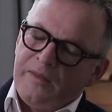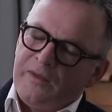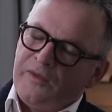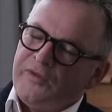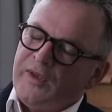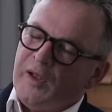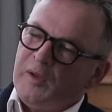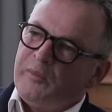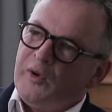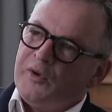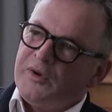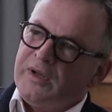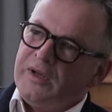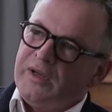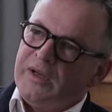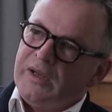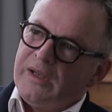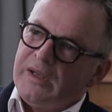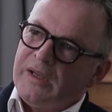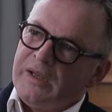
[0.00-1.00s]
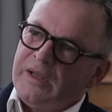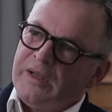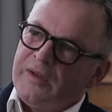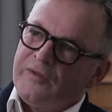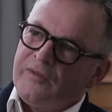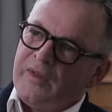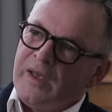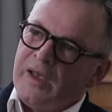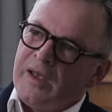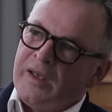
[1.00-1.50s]
the cell body
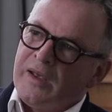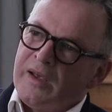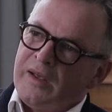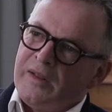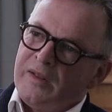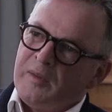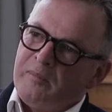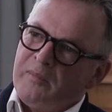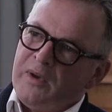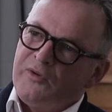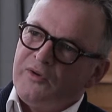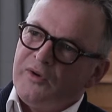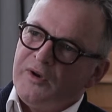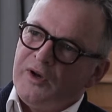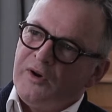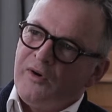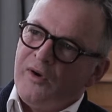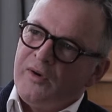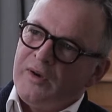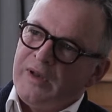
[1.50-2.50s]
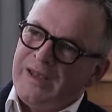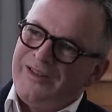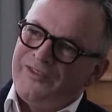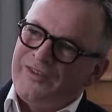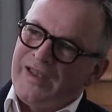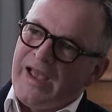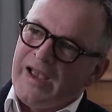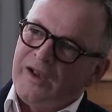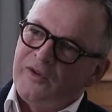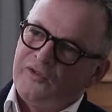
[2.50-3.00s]
is there, the motor neuron,
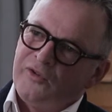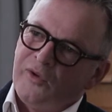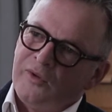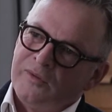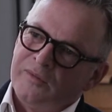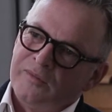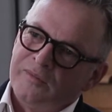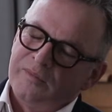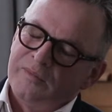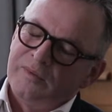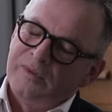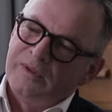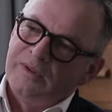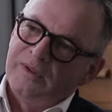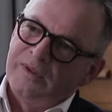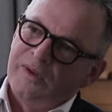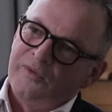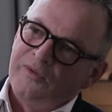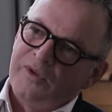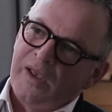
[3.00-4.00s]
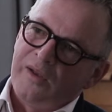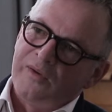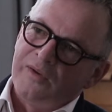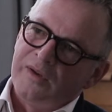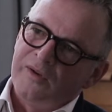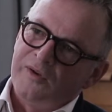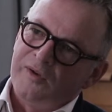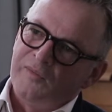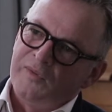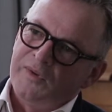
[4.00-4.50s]
its axon goes out
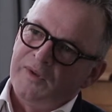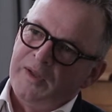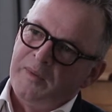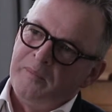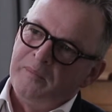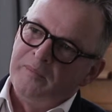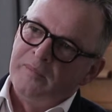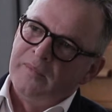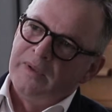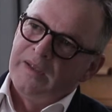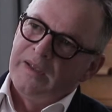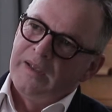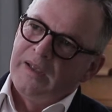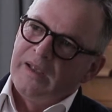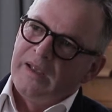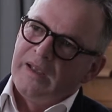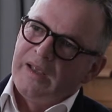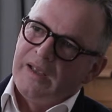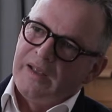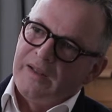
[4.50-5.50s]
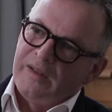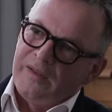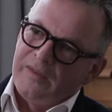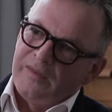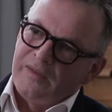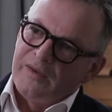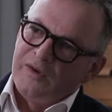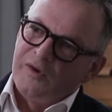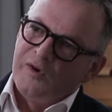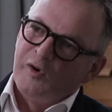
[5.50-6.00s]
into the limb,
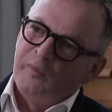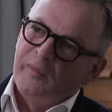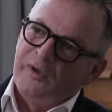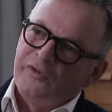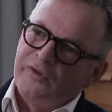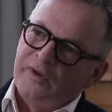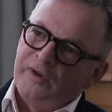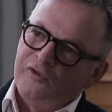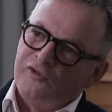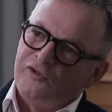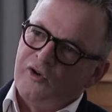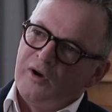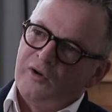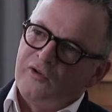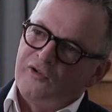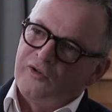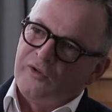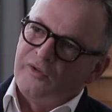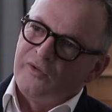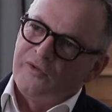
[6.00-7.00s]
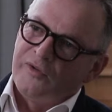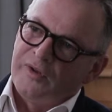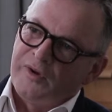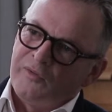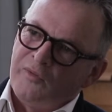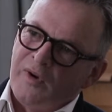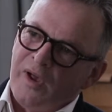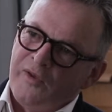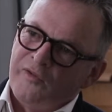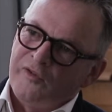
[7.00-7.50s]
the neuromuscular junctions that
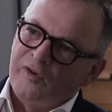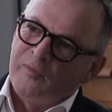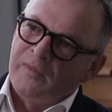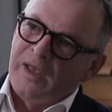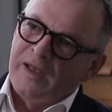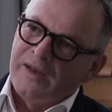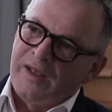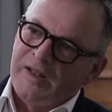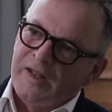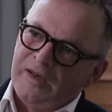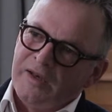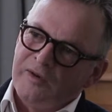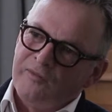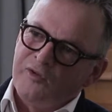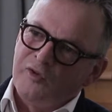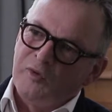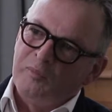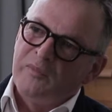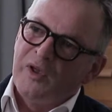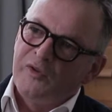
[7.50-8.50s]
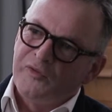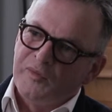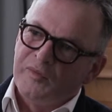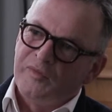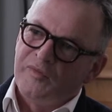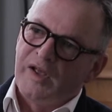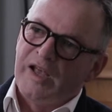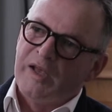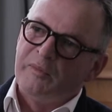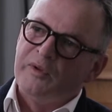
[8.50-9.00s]
arise from that and the individual muscle
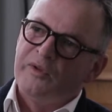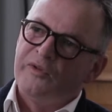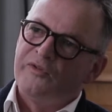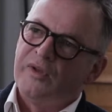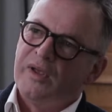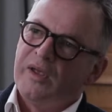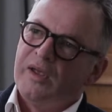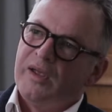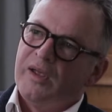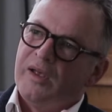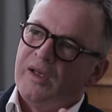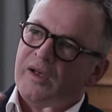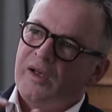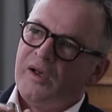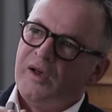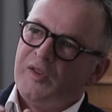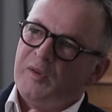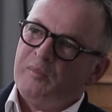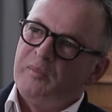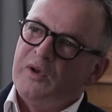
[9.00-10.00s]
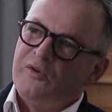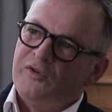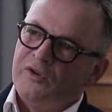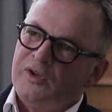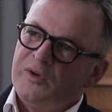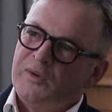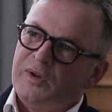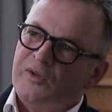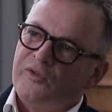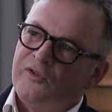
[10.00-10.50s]
fibers are the motor
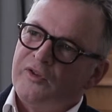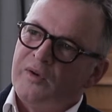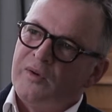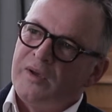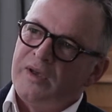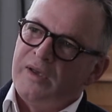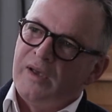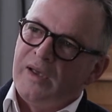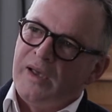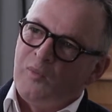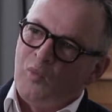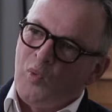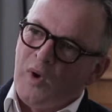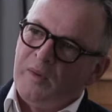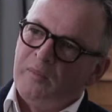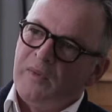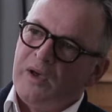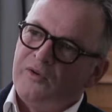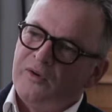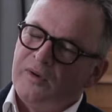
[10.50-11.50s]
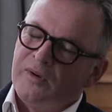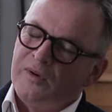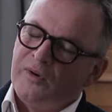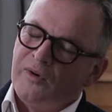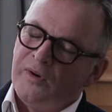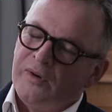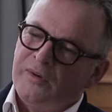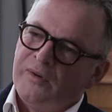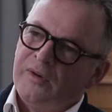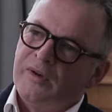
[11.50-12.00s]
unit. So 1 motor
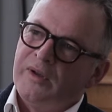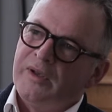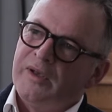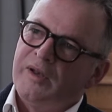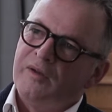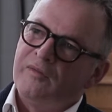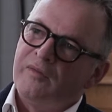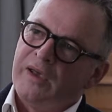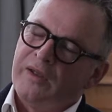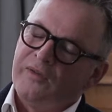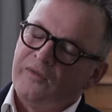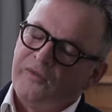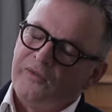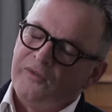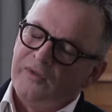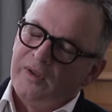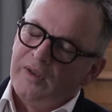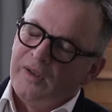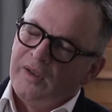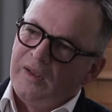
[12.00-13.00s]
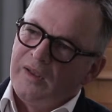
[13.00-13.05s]
neuron innervates